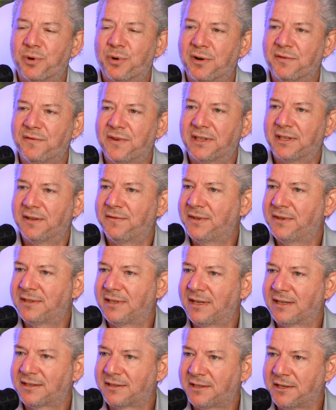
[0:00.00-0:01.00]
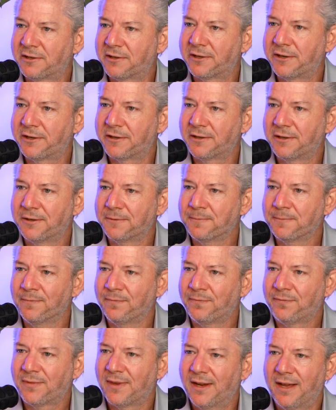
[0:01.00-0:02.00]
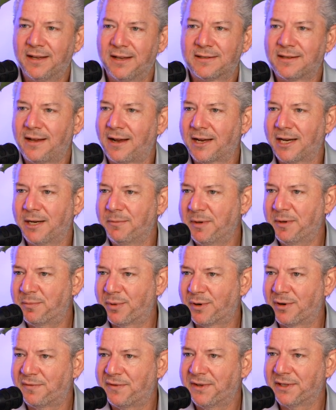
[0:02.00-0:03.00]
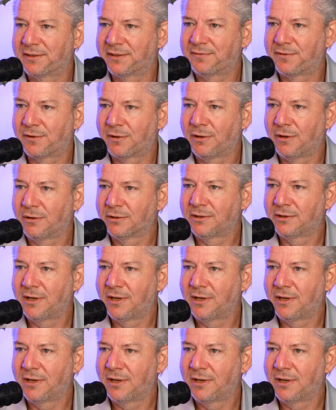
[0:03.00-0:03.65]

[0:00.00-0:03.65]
perfect if it's exterior. It's not going to be perfect for a long